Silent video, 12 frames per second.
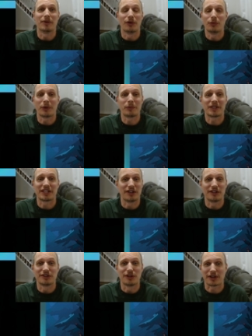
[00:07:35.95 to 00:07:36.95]
on when we can
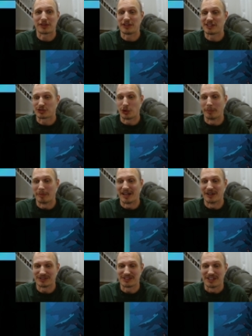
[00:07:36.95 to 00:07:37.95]
unlock these soul
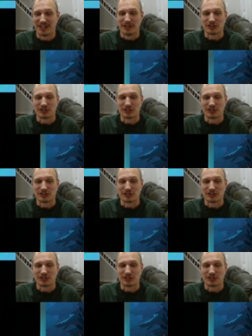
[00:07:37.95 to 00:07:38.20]
bounds.